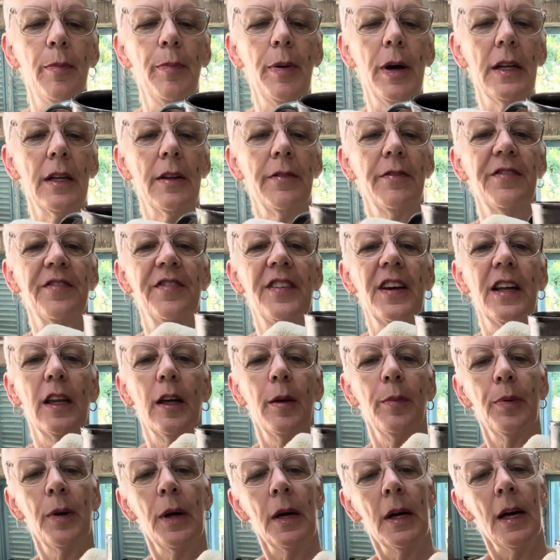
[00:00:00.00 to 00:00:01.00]
Putnam
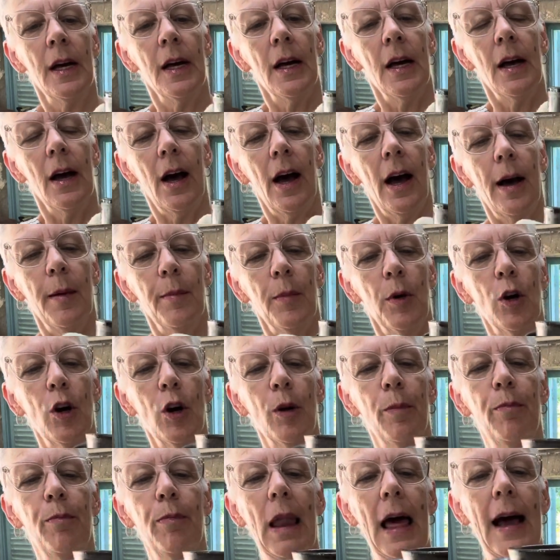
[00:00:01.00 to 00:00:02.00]
Phillip, um,
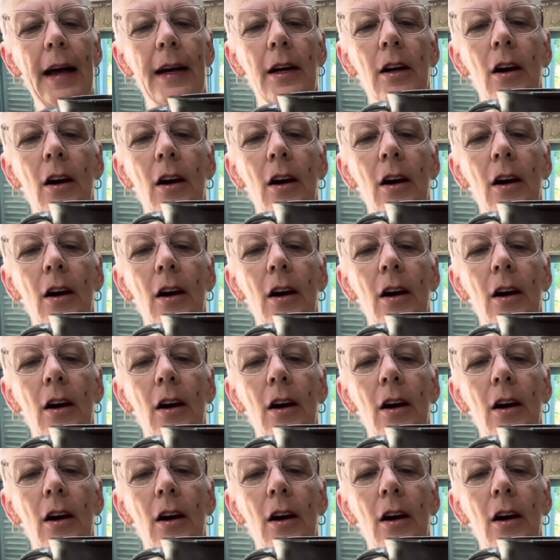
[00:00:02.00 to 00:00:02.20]
her black